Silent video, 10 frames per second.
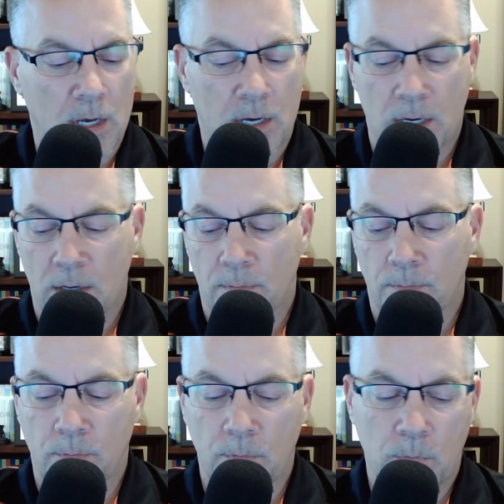
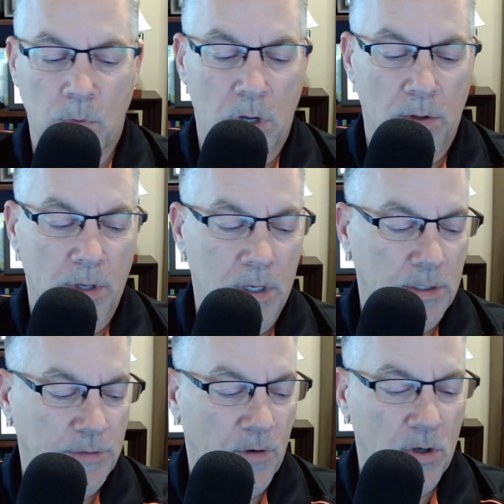
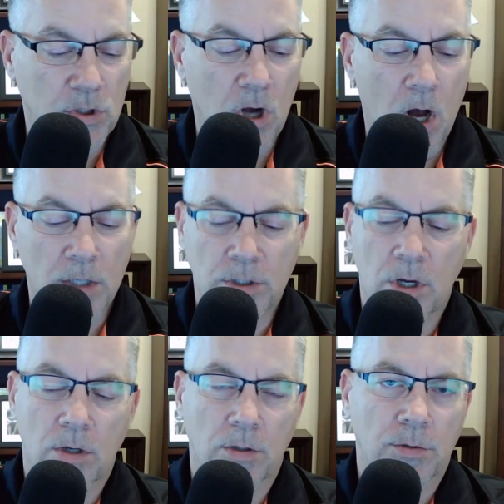As far as cost
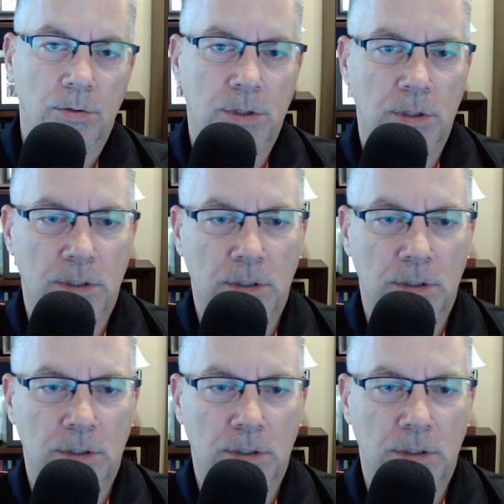goes,